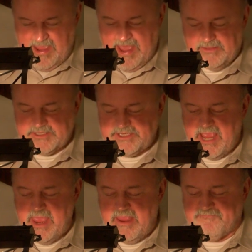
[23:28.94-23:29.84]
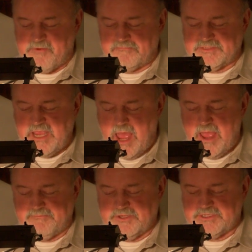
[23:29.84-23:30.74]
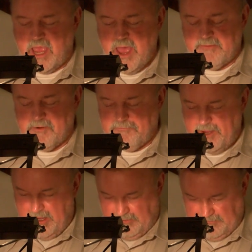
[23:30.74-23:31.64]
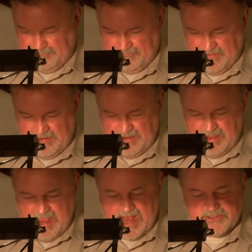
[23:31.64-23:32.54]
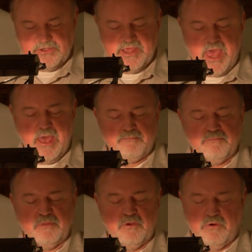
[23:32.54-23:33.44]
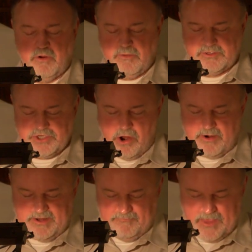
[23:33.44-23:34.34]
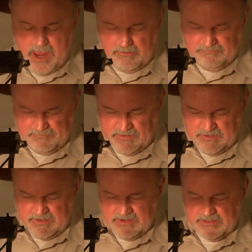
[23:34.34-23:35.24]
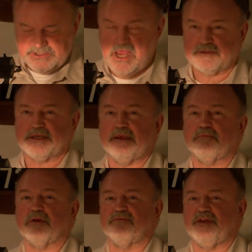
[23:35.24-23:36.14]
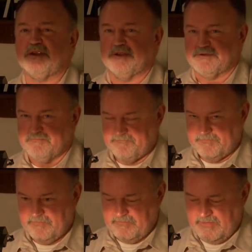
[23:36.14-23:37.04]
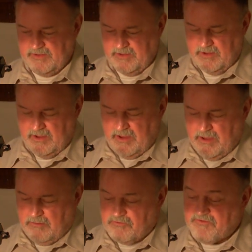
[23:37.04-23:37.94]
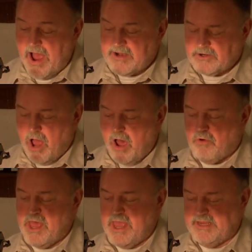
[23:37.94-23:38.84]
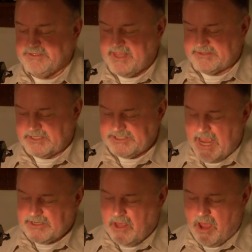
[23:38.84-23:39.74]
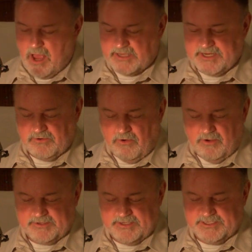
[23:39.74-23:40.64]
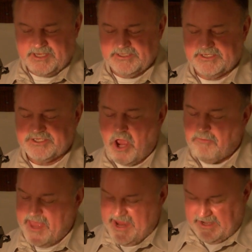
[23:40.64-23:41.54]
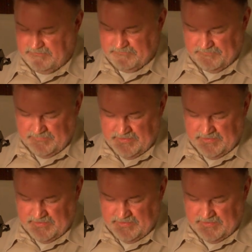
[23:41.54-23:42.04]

and the same from time to time repealed, as to them, or the majority of them, shall seem convenient. Provided always that the said laws and ordinances so made